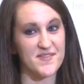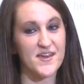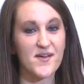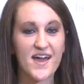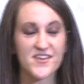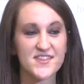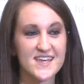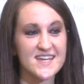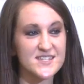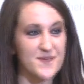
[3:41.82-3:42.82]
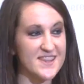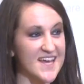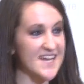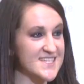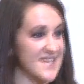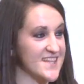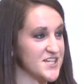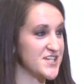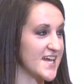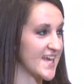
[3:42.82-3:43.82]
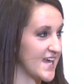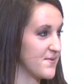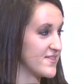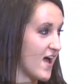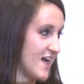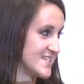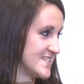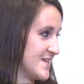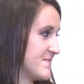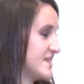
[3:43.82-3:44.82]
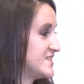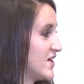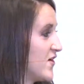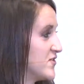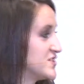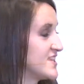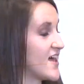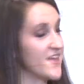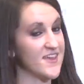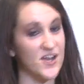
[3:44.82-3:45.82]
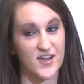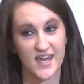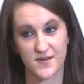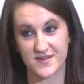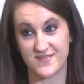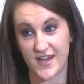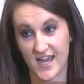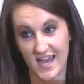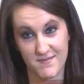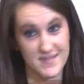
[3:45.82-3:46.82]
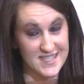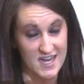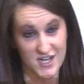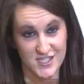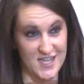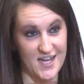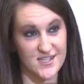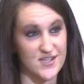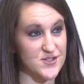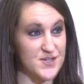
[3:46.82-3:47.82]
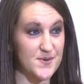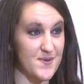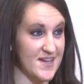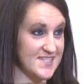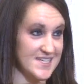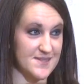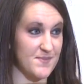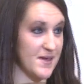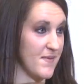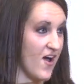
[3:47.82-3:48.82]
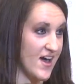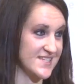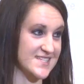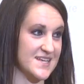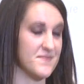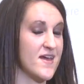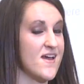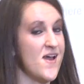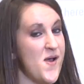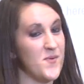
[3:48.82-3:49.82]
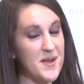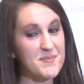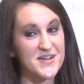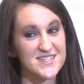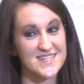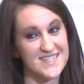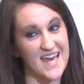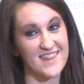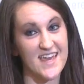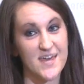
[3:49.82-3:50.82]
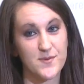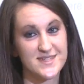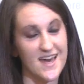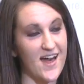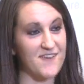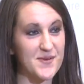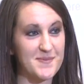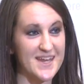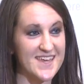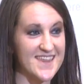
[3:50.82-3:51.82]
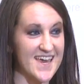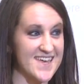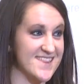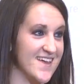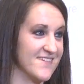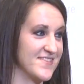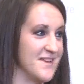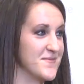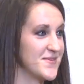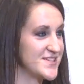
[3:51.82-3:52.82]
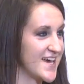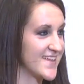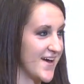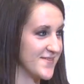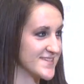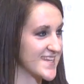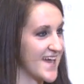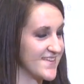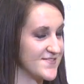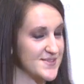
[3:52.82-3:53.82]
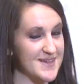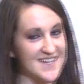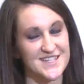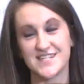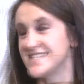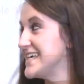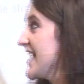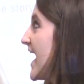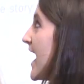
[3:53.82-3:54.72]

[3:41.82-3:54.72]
There were other things. One lady said that she had a kid with autism, and so she thought that her kid was very misunderstood, so she would want to say something about autism. One person said that he would tell everybody that he loved them, which I thought was kind of sweet and cheesy.